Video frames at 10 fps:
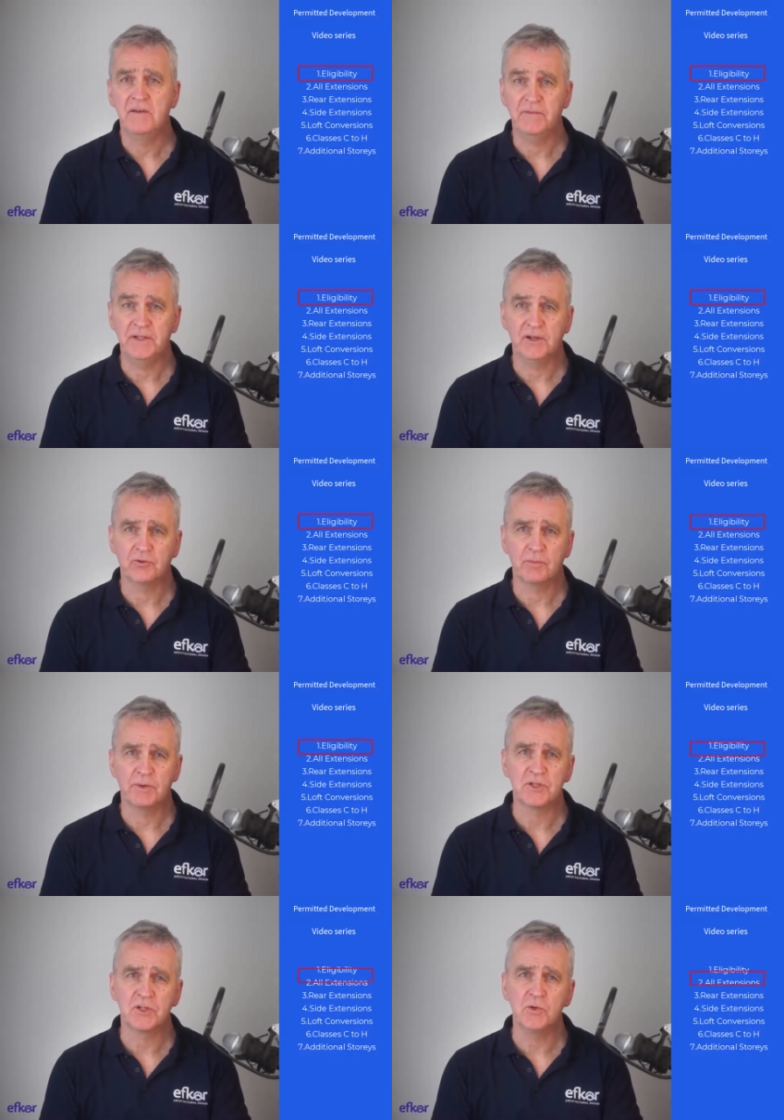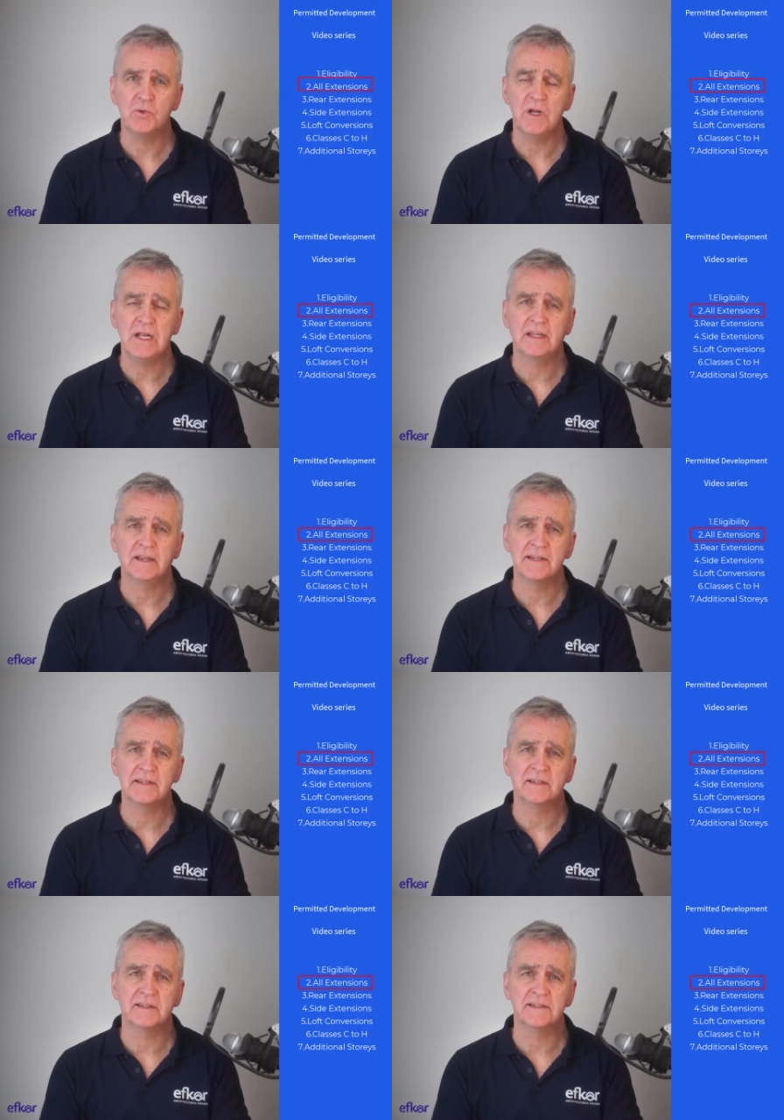Video number 2
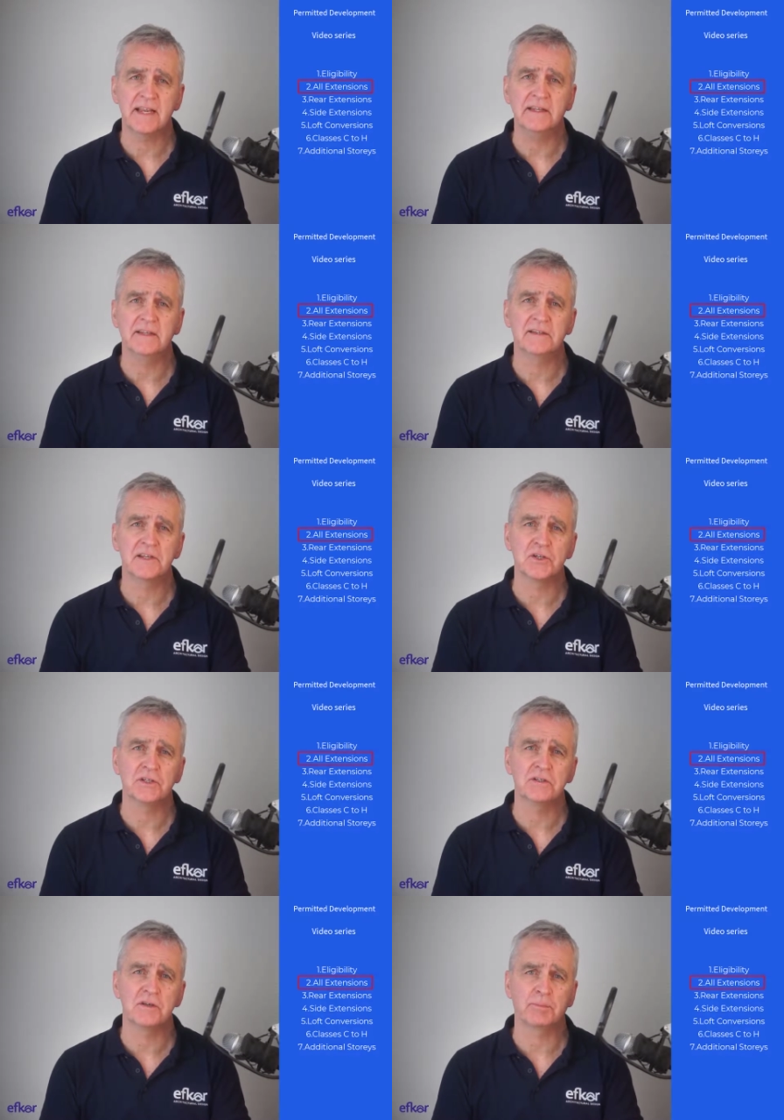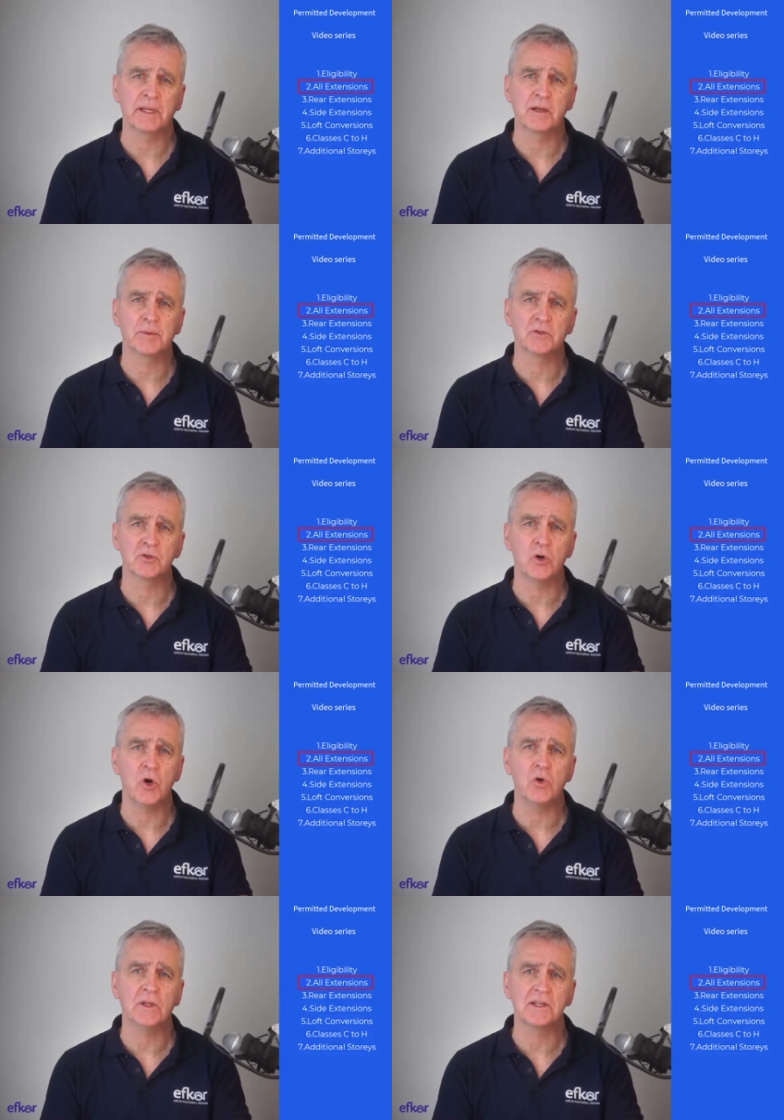listed the 10 conditions applicable to
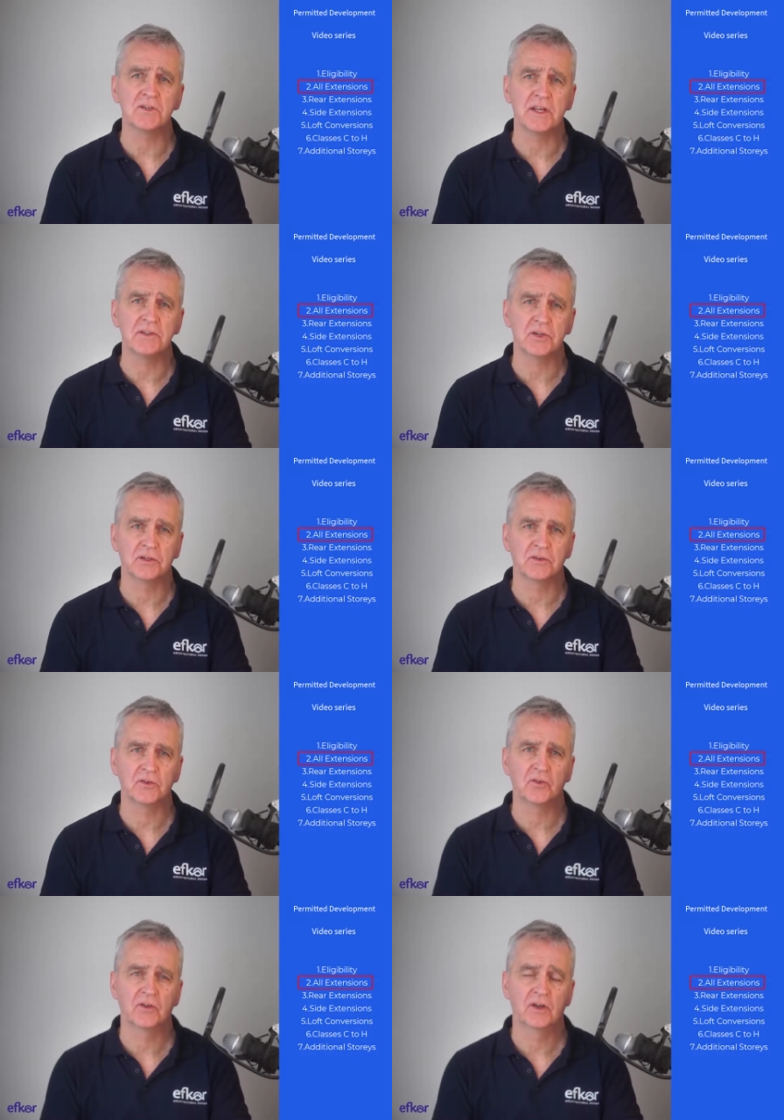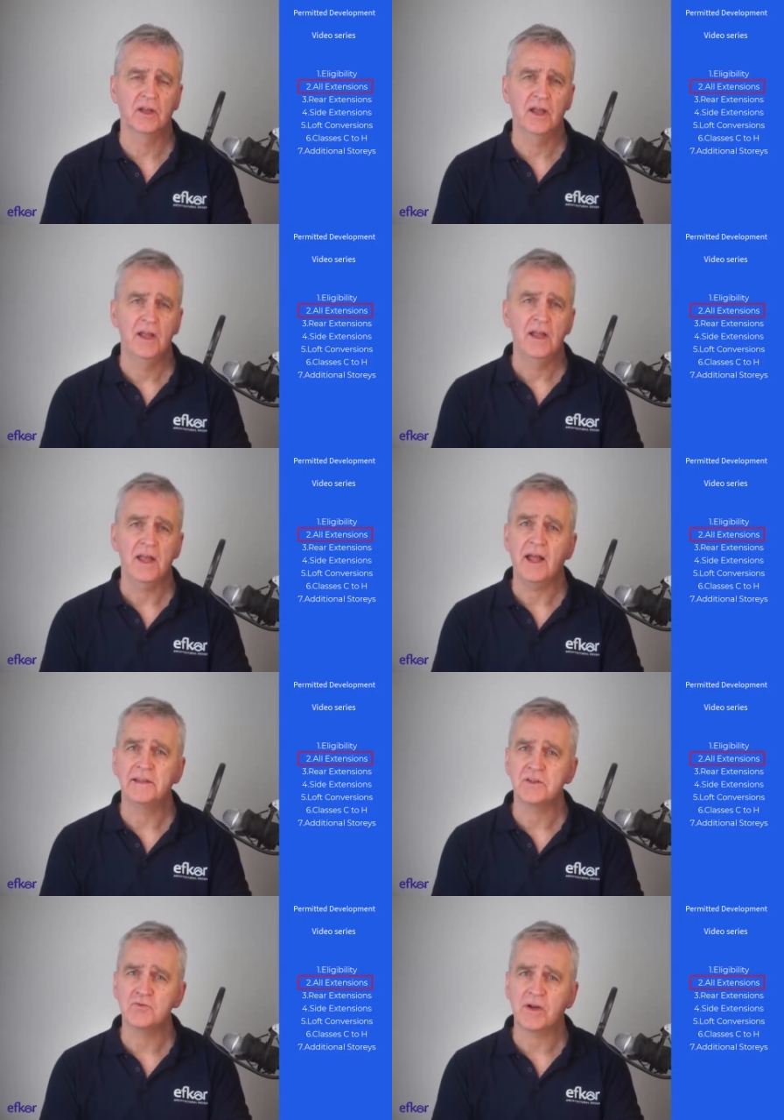all extension,
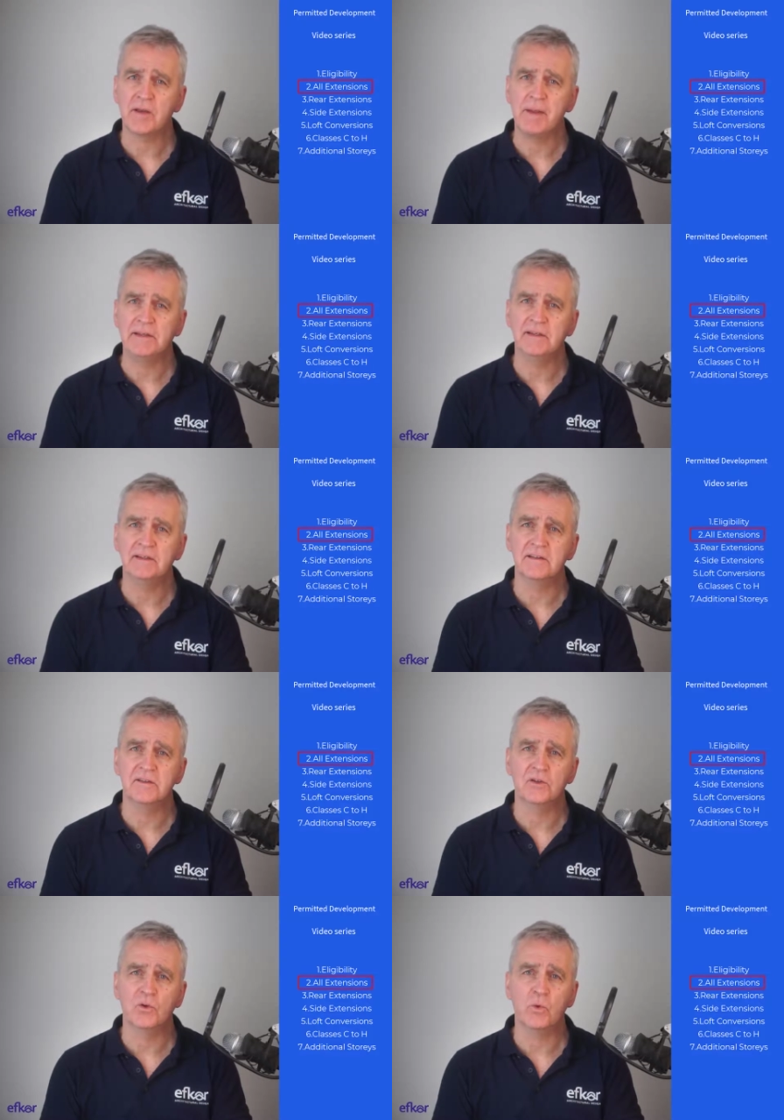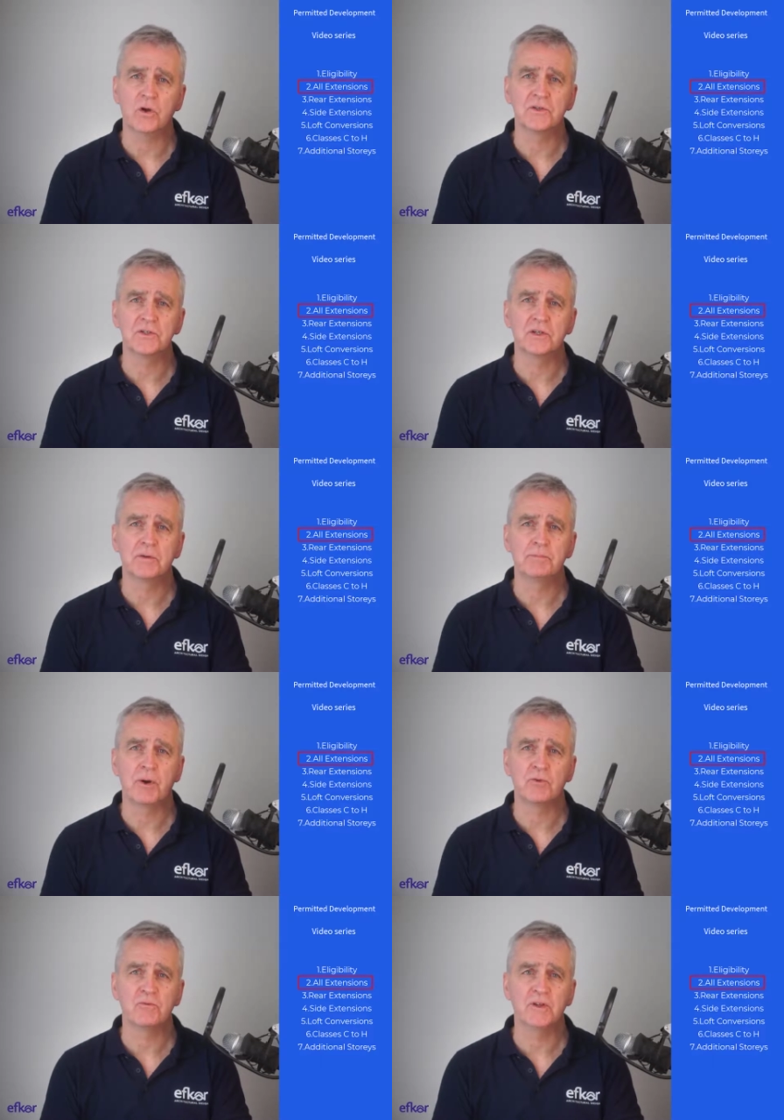and it's recommended that you watch
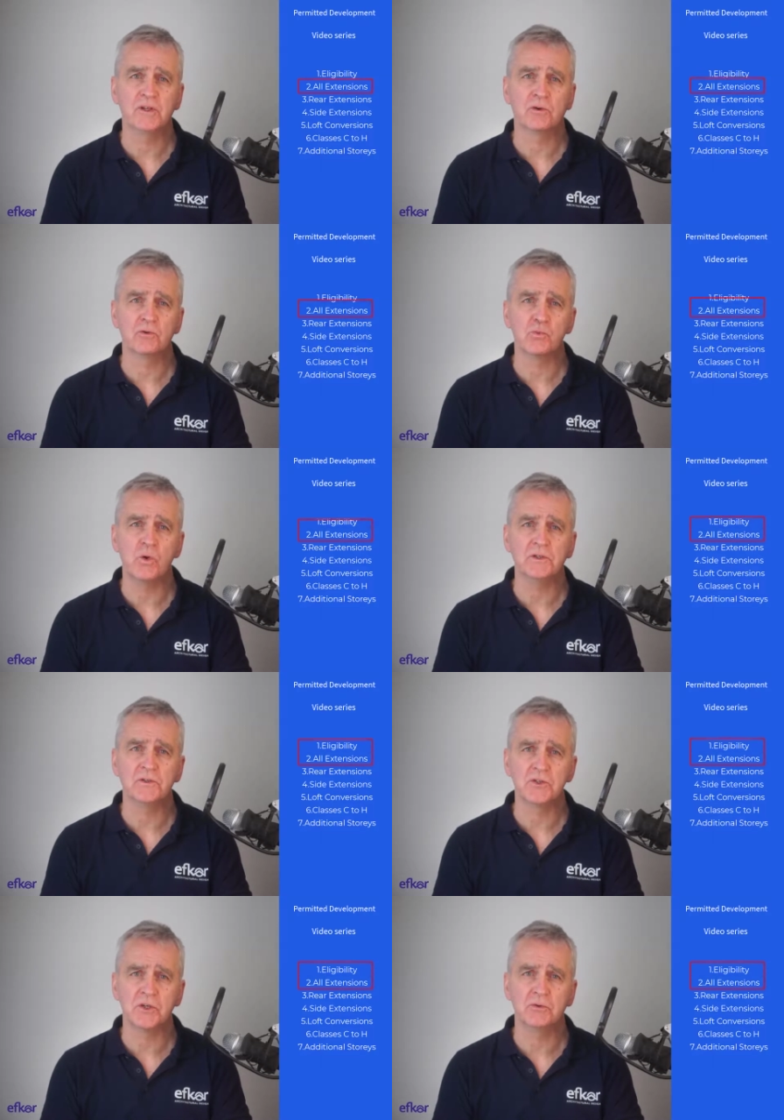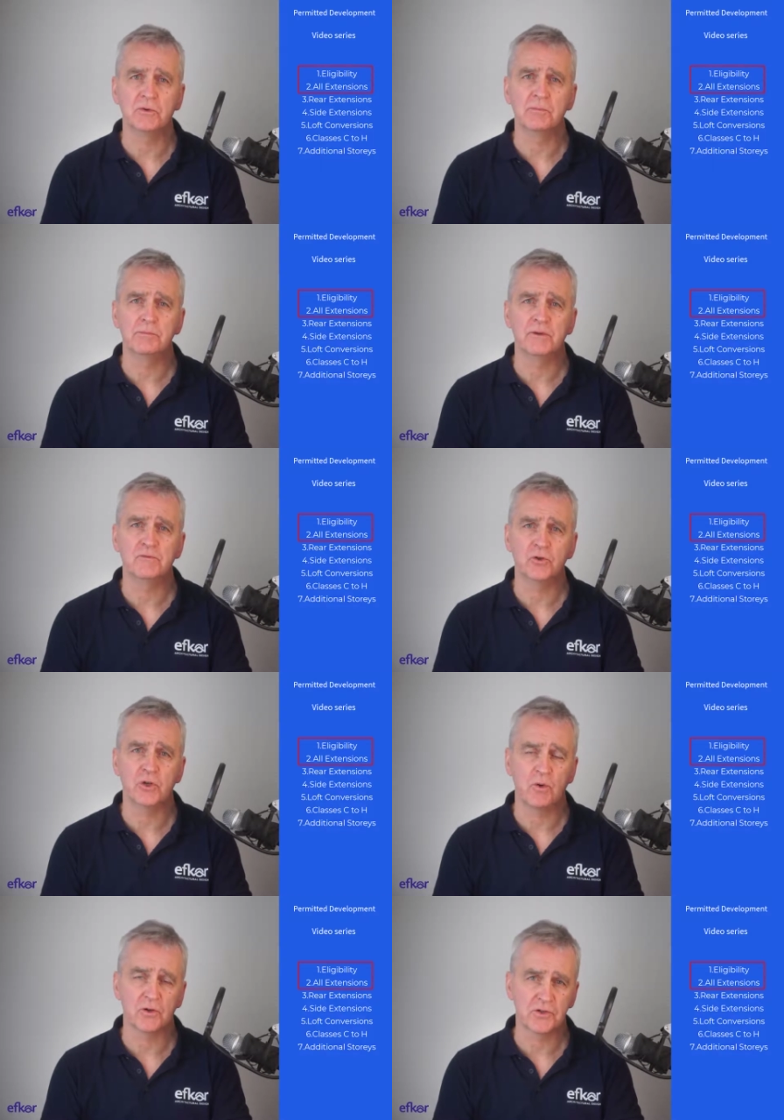both videos 1 and 2 before
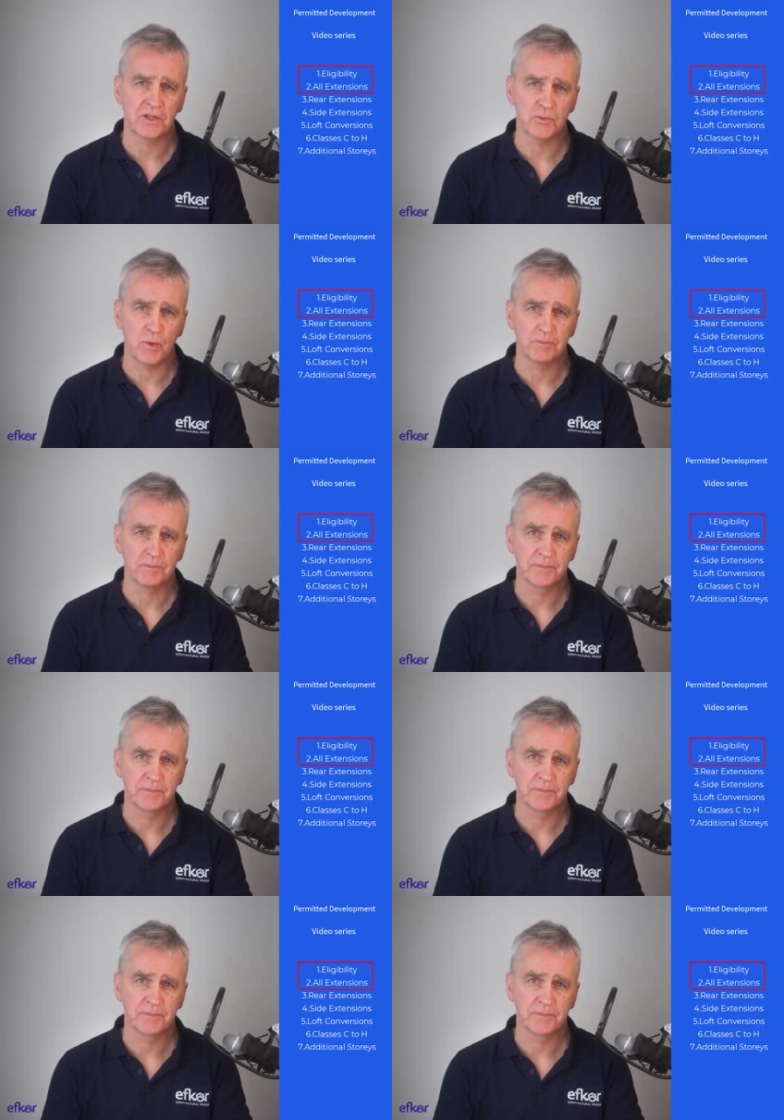you watch this one.